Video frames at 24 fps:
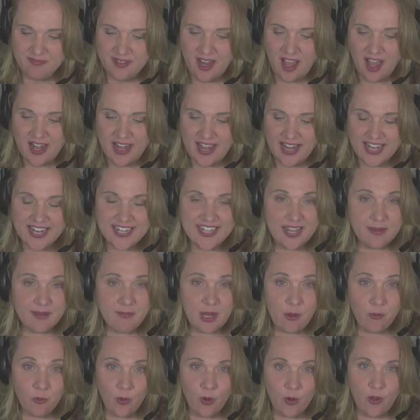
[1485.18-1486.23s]

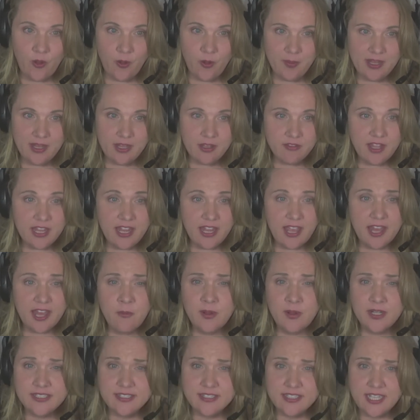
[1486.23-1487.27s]
non-academic role, because they kind
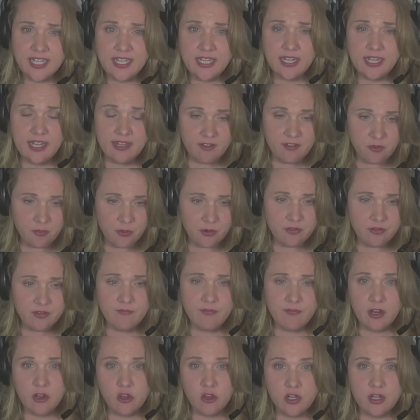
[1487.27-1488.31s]
of want to see, can this
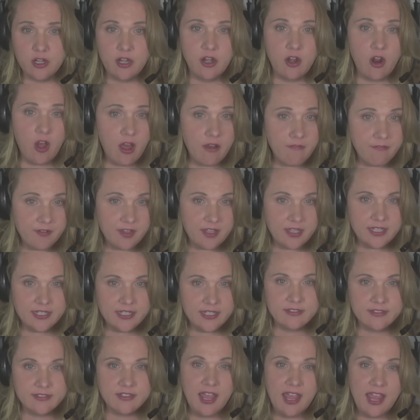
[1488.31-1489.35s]
person in an
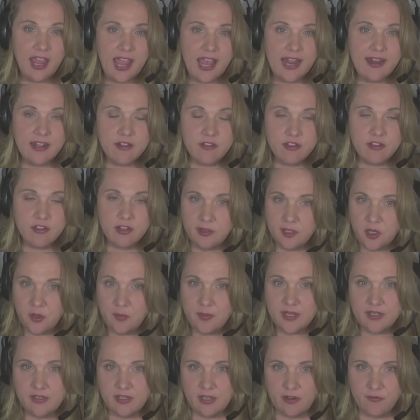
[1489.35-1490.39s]
office? And it's a
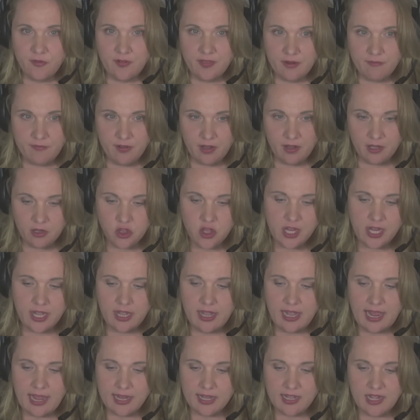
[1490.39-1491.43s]
little bit different than functioning
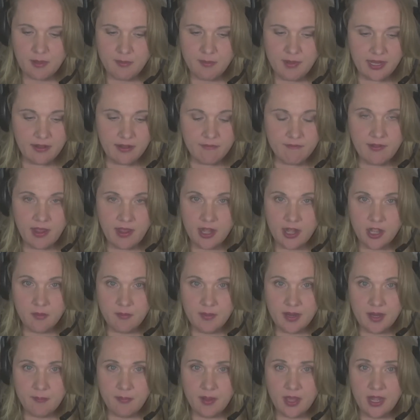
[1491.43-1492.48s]
in an academic
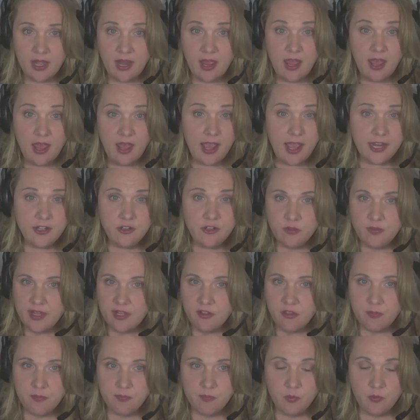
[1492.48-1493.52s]
environment. But I do
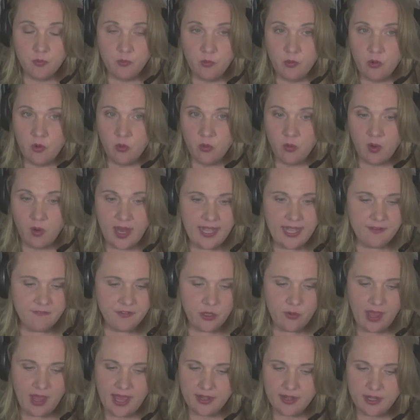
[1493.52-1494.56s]
think it's great
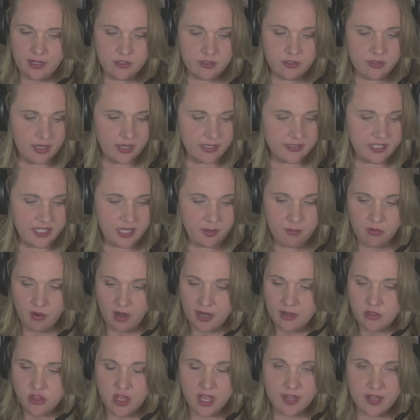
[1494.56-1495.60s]
if you had a team
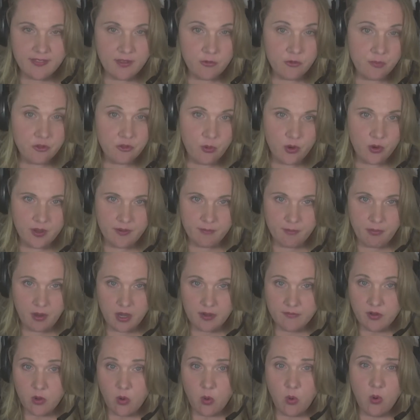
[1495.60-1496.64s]
project that was part
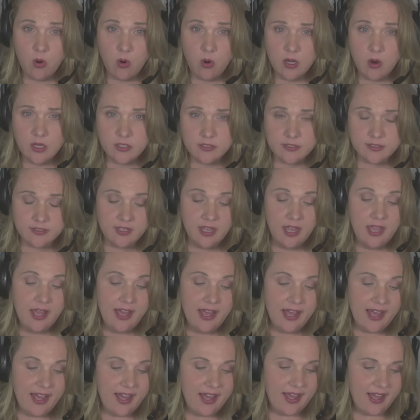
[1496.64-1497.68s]
of a course.
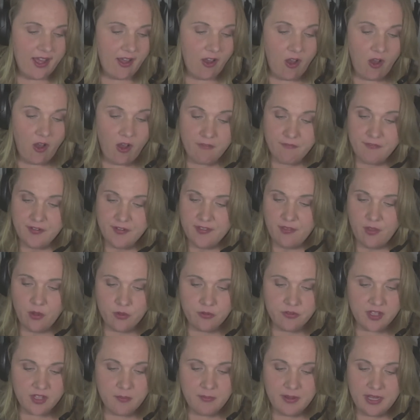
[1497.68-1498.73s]
Often
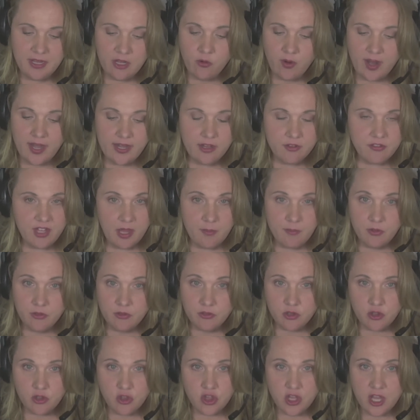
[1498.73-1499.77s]
those can be great
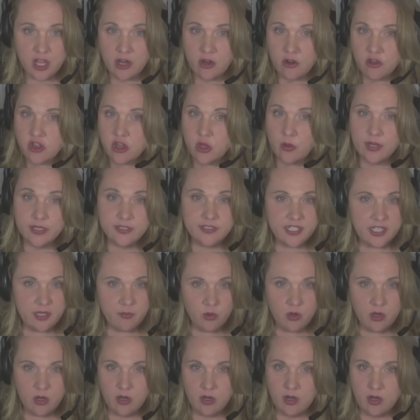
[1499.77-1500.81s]
examples to share, showing
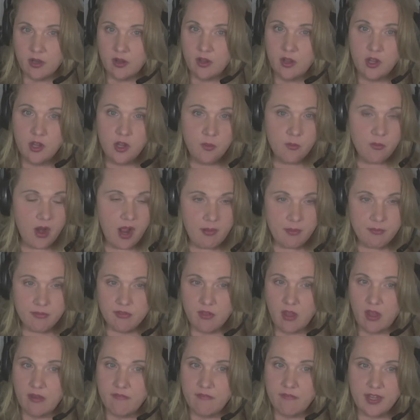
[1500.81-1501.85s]
teamwork, problem
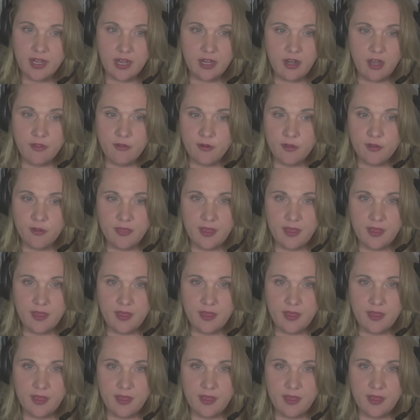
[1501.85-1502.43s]
solving, and other